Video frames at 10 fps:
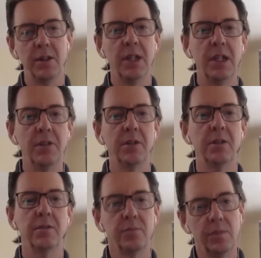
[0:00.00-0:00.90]

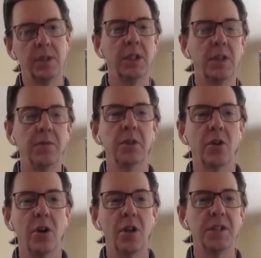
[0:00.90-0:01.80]
either give you a
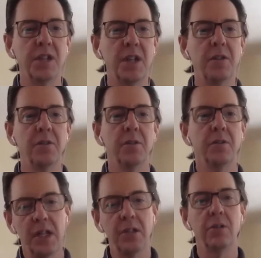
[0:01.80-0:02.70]
call and say that they're
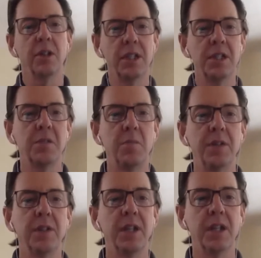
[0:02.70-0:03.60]
ready, or at least
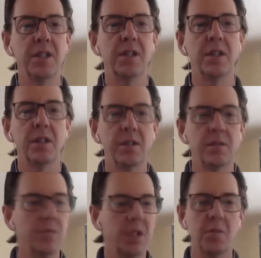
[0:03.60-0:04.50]
spend the next
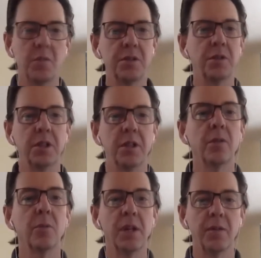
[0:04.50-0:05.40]
6 months or a year
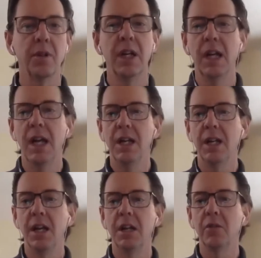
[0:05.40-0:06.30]
or whatever
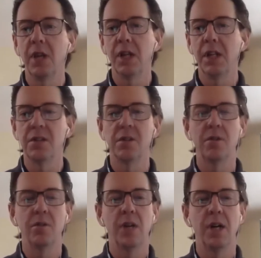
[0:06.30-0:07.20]
getting ready.
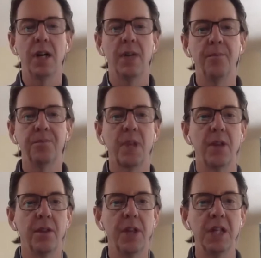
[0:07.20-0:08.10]
So
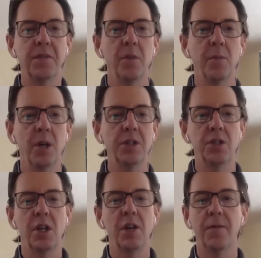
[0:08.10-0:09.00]
thanks very much.
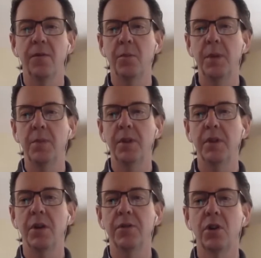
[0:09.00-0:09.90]
For people that
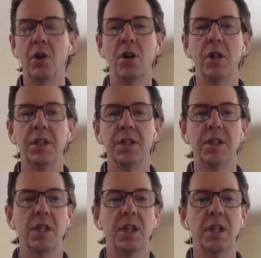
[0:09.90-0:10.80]
are on the call, it
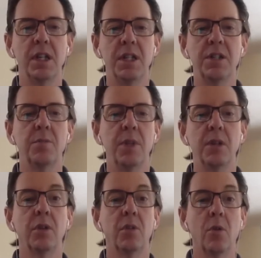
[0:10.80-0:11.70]
is
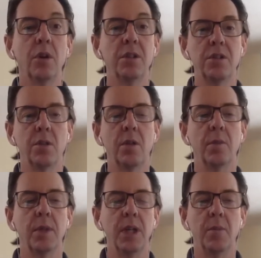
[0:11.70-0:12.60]
being recorded, so
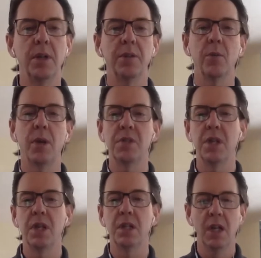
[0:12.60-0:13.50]
it'll be up on the website